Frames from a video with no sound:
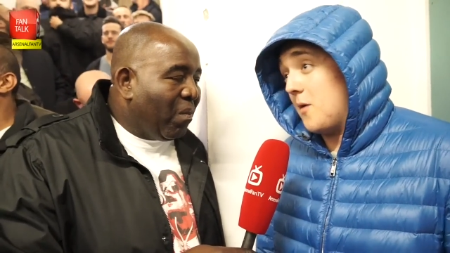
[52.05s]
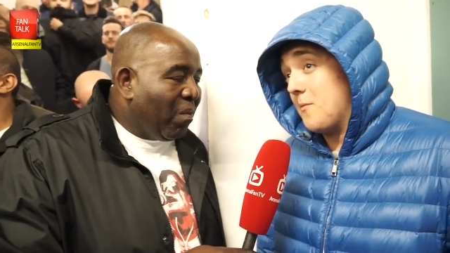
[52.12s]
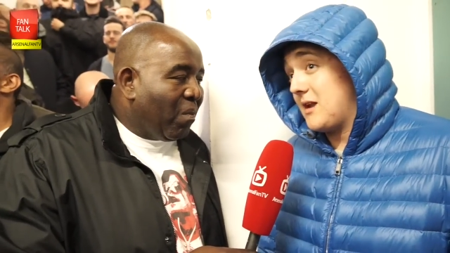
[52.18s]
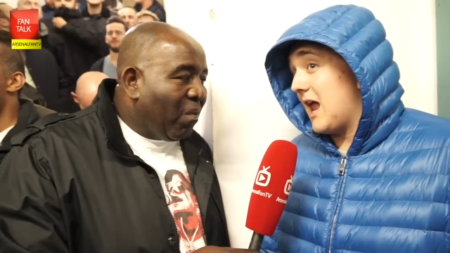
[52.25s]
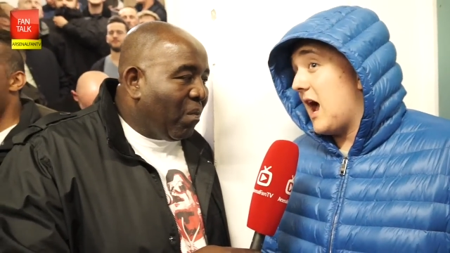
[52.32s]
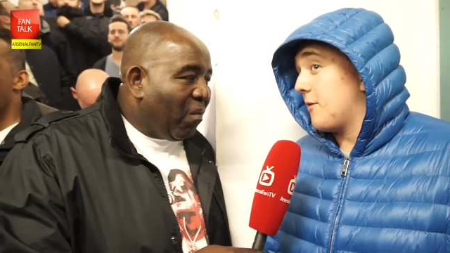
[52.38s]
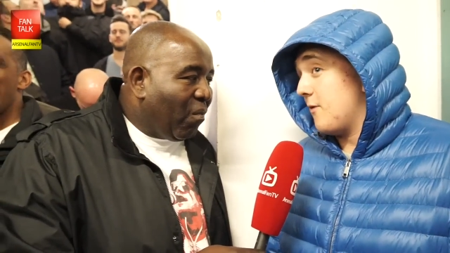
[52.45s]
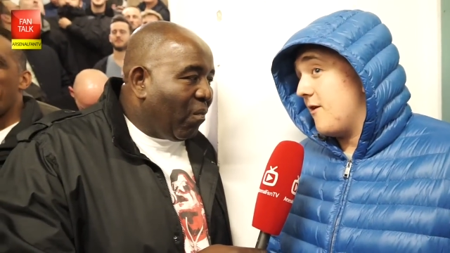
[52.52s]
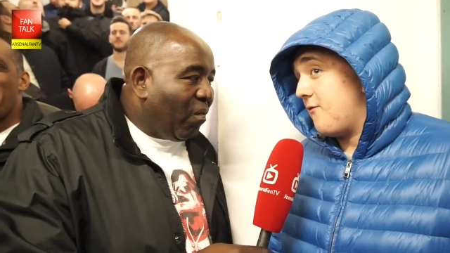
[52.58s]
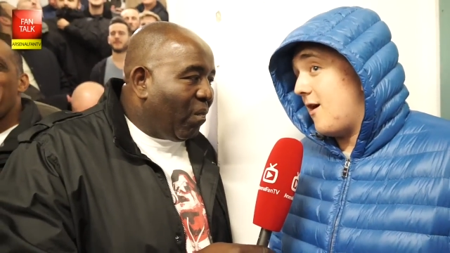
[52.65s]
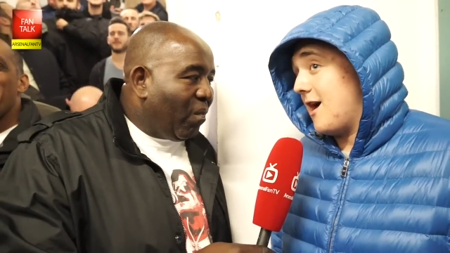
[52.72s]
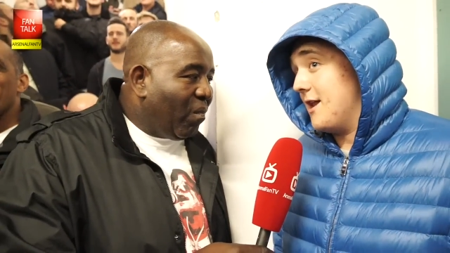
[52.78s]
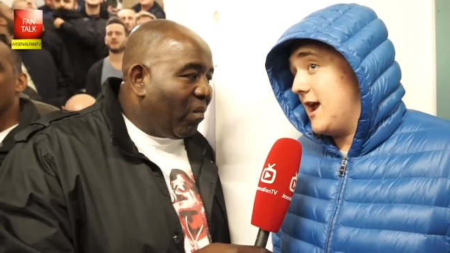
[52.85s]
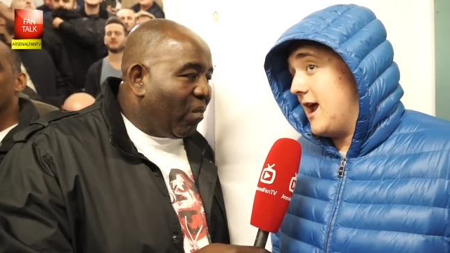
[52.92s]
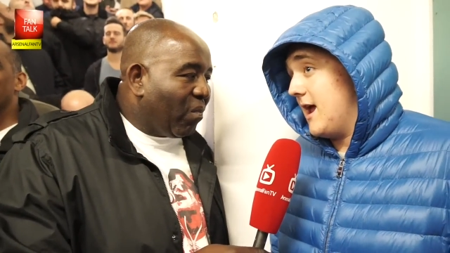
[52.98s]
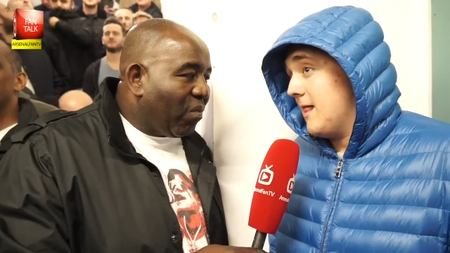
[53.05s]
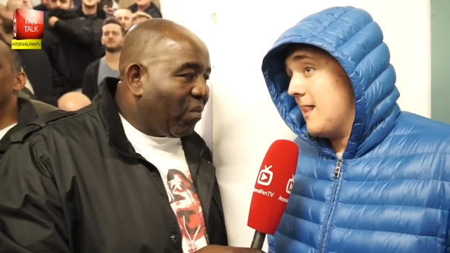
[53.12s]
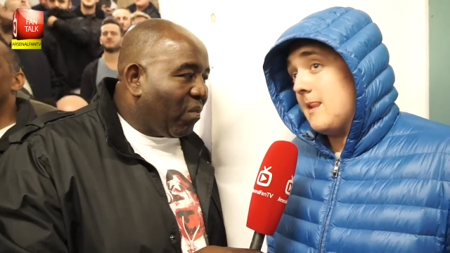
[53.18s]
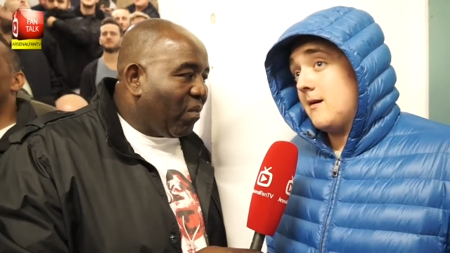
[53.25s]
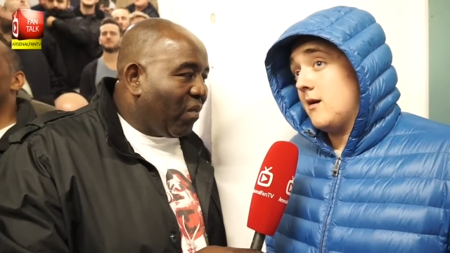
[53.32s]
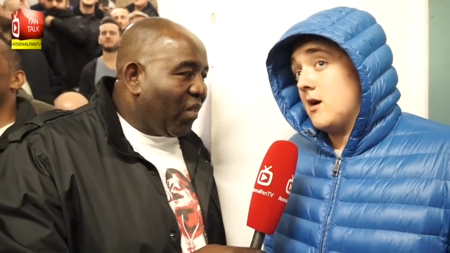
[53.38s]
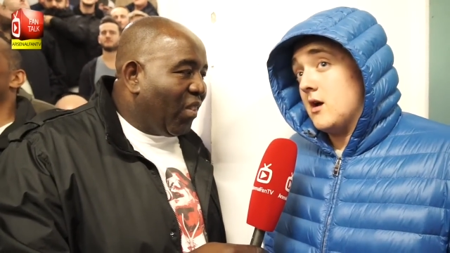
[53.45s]
Speaker 1: so I'm glad we've won here.
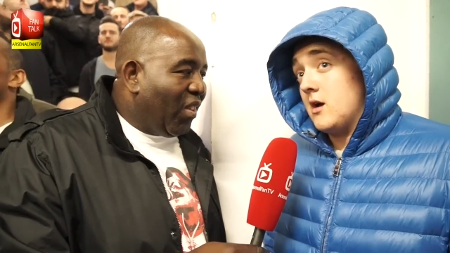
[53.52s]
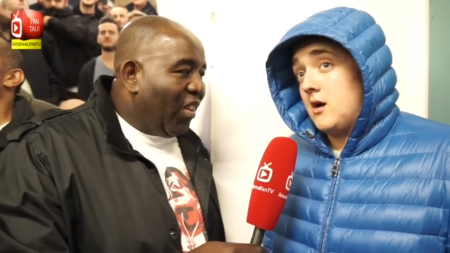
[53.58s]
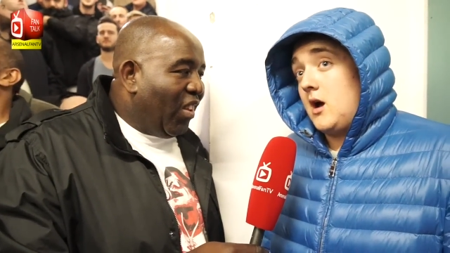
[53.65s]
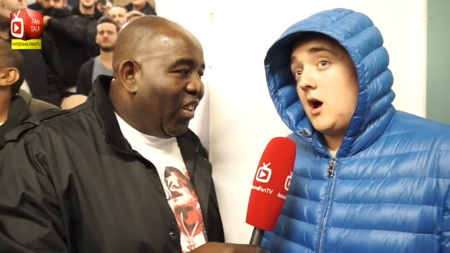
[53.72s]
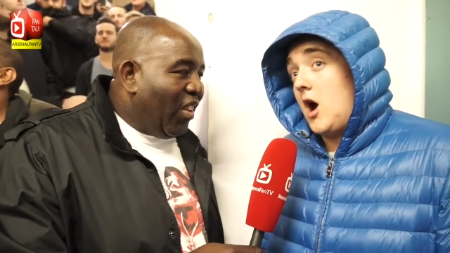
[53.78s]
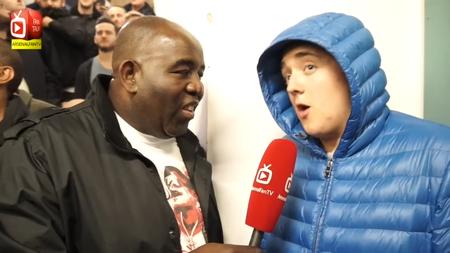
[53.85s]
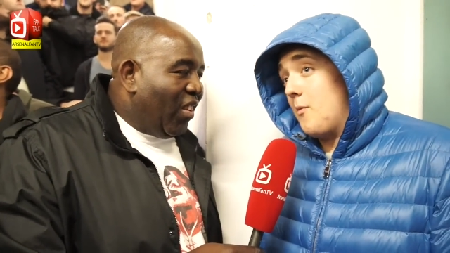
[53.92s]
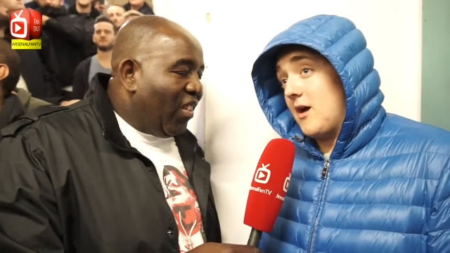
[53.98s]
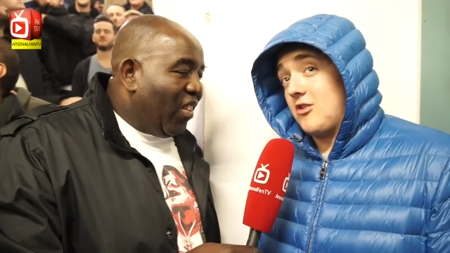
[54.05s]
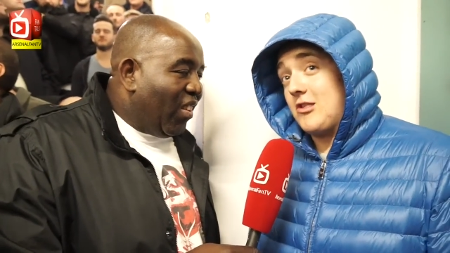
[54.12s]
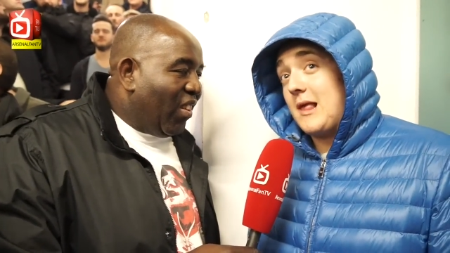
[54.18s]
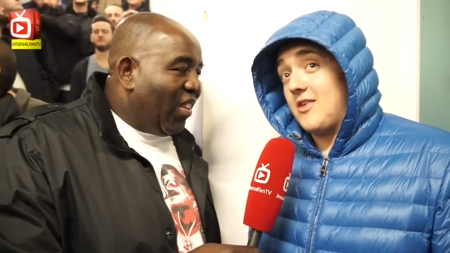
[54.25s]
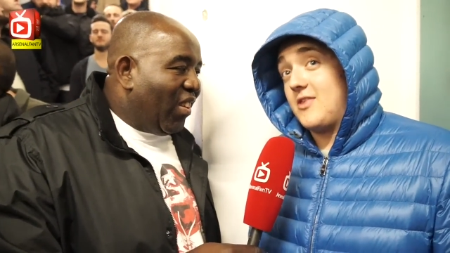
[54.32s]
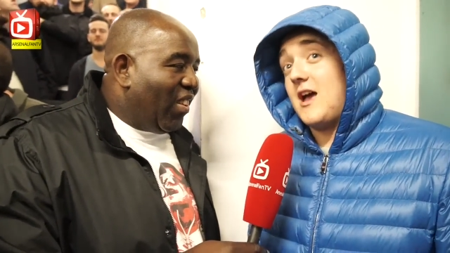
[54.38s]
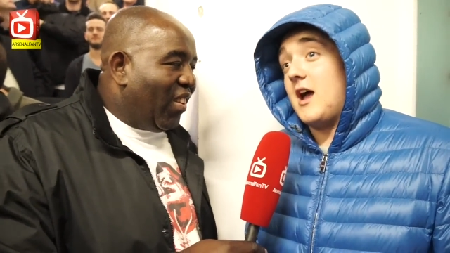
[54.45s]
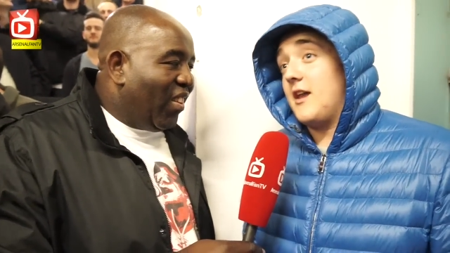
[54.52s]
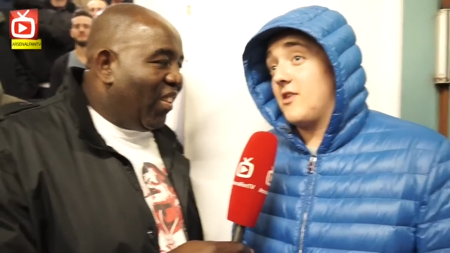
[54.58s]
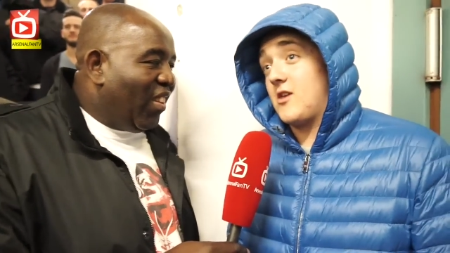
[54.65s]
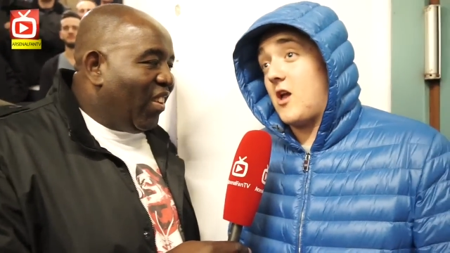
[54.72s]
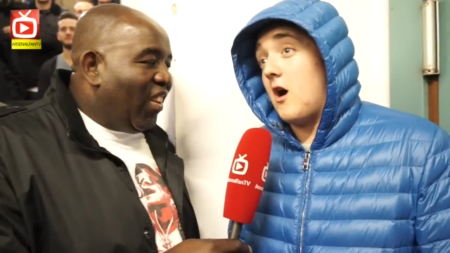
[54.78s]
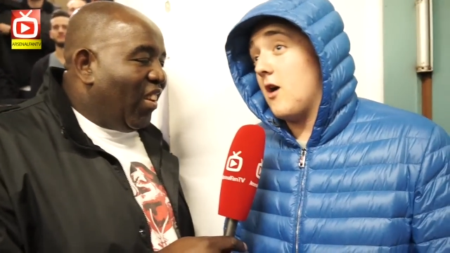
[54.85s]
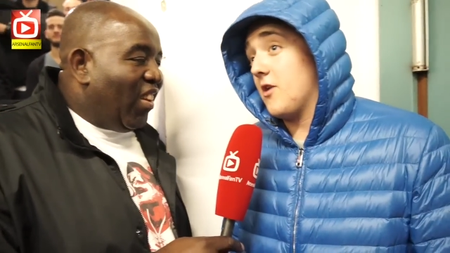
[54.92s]
I hope they set us out of
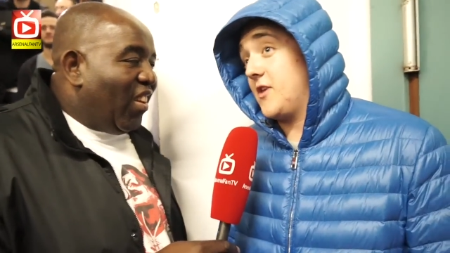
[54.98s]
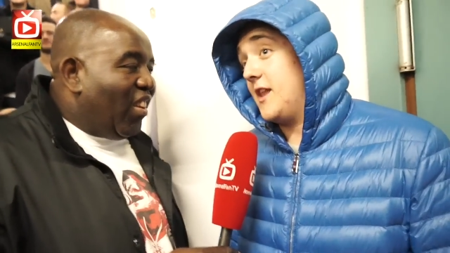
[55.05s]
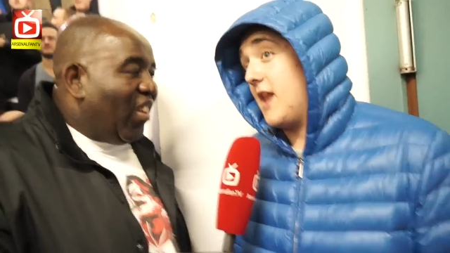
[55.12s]
this Kazi